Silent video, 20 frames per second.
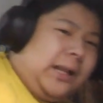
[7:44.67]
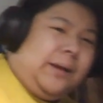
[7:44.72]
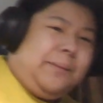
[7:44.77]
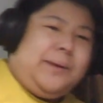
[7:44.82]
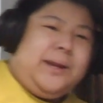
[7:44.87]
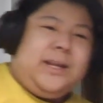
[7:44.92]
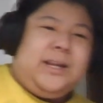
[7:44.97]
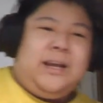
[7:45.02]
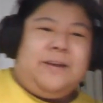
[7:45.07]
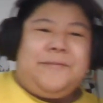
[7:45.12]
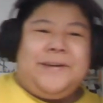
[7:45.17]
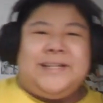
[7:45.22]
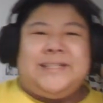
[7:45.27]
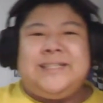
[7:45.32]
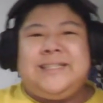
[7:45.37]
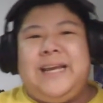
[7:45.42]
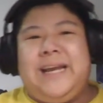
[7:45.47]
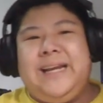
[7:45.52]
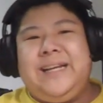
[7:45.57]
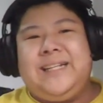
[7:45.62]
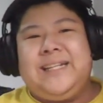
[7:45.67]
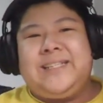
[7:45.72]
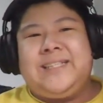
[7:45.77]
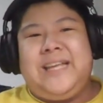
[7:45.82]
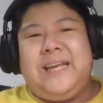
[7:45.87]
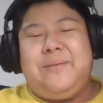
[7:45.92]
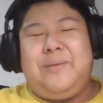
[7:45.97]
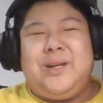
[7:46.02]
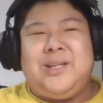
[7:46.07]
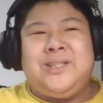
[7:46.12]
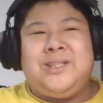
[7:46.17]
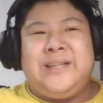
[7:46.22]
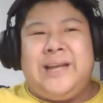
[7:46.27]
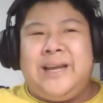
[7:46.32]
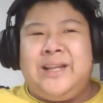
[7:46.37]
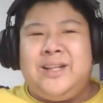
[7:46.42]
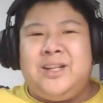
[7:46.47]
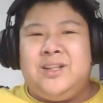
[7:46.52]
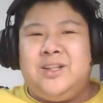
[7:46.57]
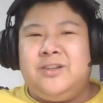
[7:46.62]
mean, if I say the same as
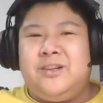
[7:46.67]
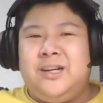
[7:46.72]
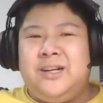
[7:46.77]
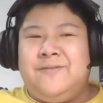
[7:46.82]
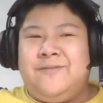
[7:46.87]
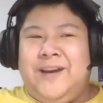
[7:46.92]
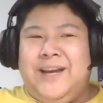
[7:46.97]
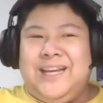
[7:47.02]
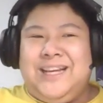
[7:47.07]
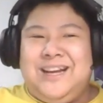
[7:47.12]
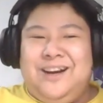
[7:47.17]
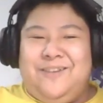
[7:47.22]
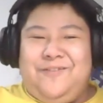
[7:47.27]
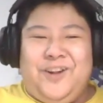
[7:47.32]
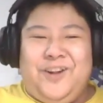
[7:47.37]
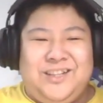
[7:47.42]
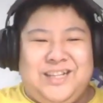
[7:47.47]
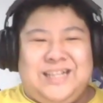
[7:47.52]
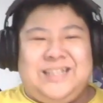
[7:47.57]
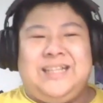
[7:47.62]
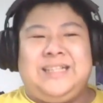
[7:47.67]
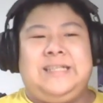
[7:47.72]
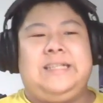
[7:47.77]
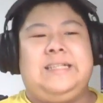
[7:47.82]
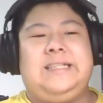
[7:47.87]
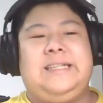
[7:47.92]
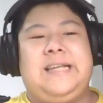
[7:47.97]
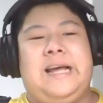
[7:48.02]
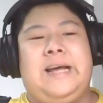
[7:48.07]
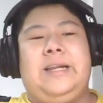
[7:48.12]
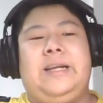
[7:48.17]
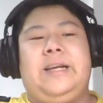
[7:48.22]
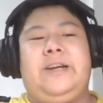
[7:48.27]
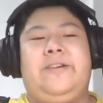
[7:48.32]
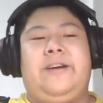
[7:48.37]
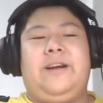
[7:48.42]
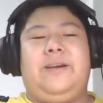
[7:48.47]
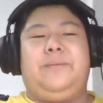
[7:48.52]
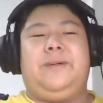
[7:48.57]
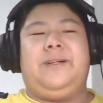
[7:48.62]
Chandelure and Vikavolt, that doesn't sound
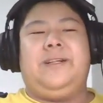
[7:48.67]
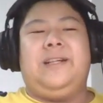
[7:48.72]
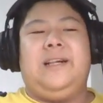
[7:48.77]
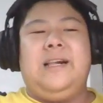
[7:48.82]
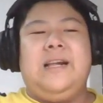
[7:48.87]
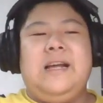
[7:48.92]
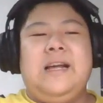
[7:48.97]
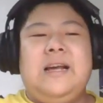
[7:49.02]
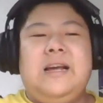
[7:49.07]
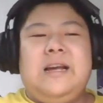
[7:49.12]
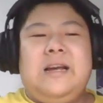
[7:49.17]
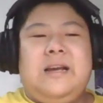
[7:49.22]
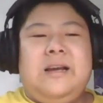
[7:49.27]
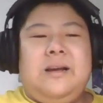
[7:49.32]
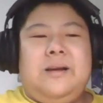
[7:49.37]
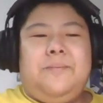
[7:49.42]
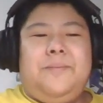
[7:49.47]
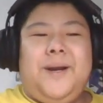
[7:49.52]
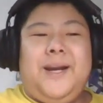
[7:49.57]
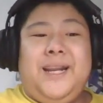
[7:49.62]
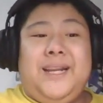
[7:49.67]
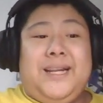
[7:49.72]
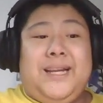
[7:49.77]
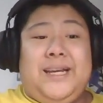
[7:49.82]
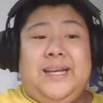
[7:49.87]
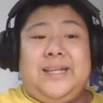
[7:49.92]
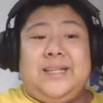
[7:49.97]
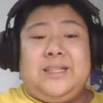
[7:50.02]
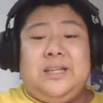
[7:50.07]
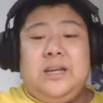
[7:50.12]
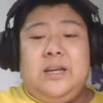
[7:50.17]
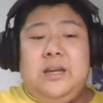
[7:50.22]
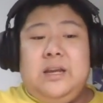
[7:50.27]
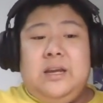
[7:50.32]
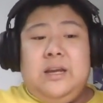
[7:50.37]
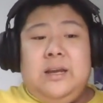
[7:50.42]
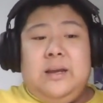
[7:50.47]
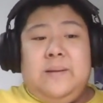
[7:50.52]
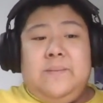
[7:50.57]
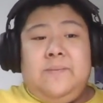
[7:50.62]
incredible. But it is.
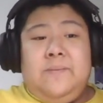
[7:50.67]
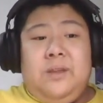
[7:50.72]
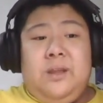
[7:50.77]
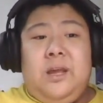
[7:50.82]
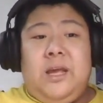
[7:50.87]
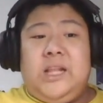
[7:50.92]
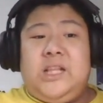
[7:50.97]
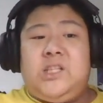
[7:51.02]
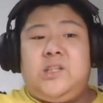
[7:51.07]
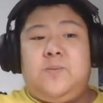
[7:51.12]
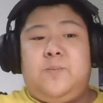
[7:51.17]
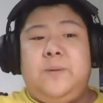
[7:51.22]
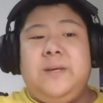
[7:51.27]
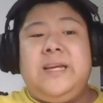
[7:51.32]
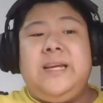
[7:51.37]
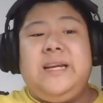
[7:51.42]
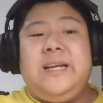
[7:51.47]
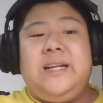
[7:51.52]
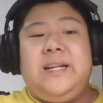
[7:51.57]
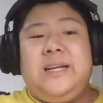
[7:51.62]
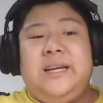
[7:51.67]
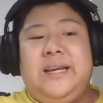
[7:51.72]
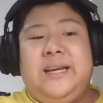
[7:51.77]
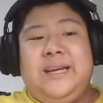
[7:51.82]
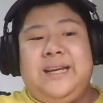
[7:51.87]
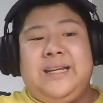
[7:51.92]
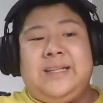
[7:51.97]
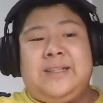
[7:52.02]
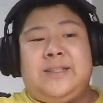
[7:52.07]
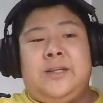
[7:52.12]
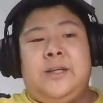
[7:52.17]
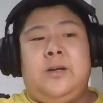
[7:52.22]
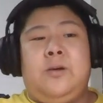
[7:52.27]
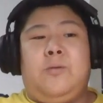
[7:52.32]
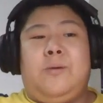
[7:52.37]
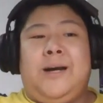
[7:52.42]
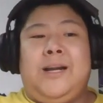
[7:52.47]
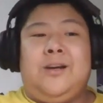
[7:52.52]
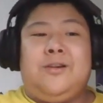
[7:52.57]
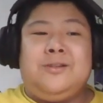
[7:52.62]
Its speed is
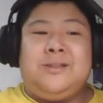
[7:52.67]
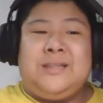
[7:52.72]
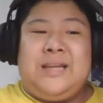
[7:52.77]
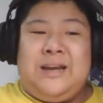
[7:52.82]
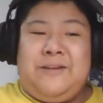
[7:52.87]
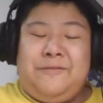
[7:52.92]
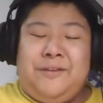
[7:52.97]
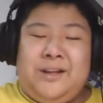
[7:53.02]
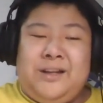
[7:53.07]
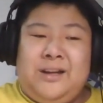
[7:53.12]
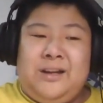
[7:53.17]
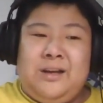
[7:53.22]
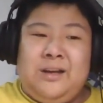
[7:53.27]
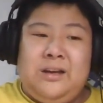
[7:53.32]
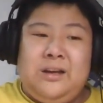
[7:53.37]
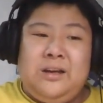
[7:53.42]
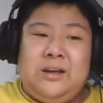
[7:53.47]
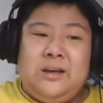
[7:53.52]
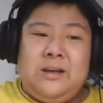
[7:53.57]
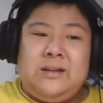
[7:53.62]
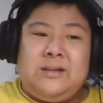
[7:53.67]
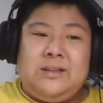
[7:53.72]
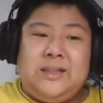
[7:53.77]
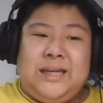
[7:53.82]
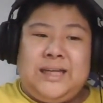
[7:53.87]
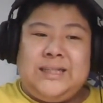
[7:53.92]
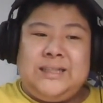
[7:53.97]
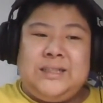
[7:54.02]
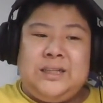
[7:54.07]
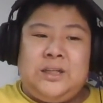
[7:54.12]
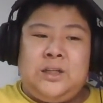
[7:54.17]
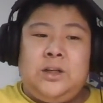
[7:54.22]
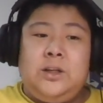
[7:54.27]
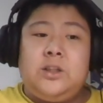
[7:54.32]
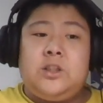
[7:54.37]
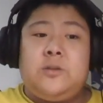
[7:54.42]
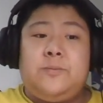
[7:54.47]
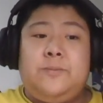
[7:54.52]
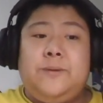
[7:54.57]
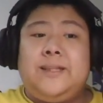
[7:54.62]
107. That is a
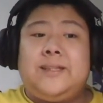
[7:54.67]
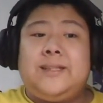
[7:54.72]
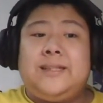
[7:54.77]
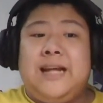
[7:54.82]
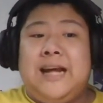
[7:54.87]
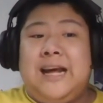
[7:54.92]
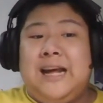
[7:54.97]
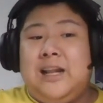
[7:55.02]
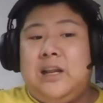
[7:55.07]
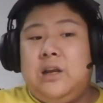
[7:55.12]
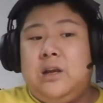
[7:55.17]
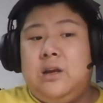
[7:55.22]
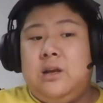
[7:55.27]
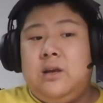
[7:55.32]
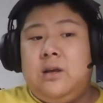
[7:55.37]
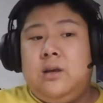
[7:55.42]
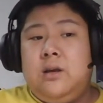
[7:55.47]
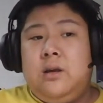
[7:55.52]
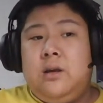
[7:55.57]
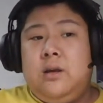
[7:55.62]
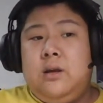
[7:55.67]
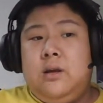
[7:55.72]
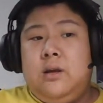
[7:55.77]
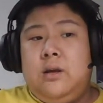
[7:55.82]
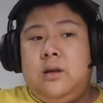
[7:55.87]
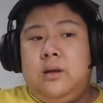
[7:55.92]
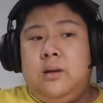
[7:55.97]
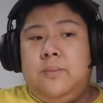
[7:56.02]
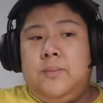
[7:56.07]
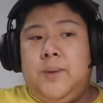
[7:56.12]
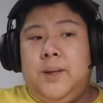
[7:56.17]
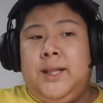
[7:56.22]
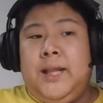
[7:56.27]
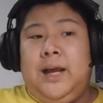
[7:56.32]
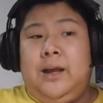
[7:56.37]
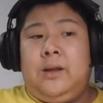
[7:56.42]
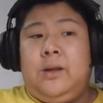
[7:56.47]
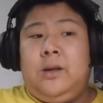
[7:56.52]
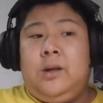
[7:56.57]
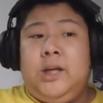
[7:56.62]
good speed stat. But
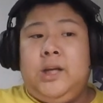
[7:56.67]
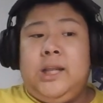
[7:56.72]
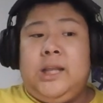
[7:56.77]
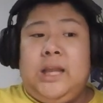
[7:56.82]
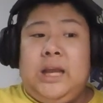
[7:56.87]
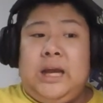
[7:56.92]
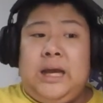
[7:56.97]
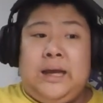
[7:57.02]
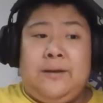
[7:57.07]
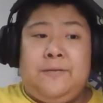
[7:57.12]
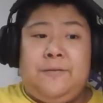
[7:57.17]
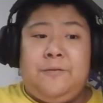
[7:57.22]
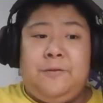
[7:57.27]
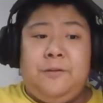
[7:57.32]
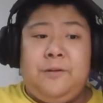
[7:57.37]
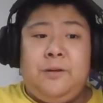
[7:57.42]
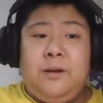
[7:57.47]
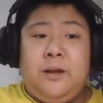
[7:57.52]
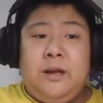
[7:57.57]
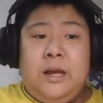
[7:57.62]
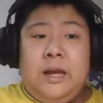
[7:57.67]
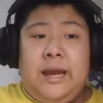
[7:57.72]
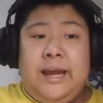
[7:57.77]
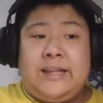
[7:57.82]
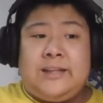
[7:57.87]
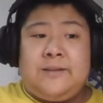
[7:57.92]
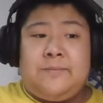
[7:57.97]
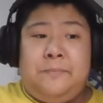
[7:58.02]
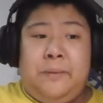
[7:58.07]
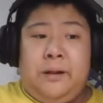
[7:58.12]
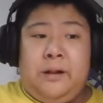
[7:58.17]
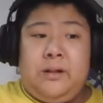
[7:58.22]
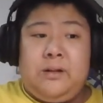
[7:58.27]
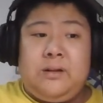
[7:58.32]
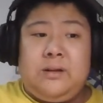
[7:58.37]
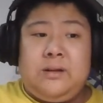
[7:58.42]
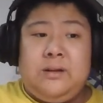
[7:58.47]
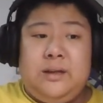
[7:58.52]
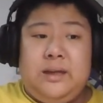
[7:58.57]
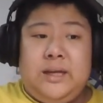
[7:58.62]
not good enough. Its
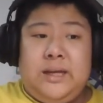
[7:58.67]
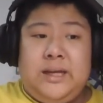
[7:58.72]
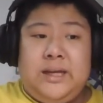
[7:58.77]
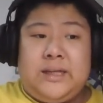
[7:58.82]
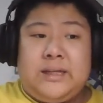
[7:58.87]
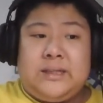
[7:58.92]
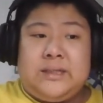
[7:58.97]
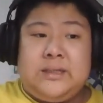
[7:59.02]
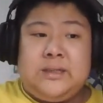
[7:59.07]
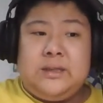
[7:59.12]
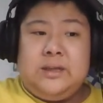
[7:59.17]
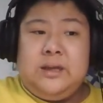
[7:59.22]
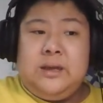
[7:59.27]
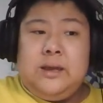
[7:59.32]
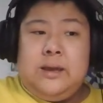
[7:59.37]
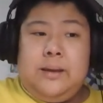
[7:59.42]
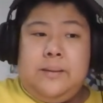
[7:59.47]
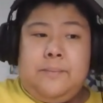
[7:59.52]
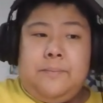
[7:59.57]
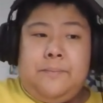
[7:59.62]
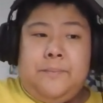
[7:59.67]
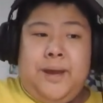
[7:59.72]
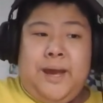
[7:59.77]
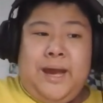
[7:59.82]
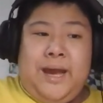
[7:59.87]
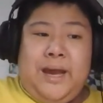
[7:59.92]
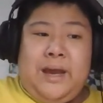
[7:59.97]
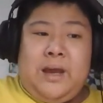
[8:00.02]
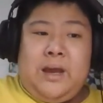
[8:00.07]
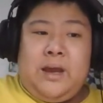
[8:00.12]
bulk is... meh.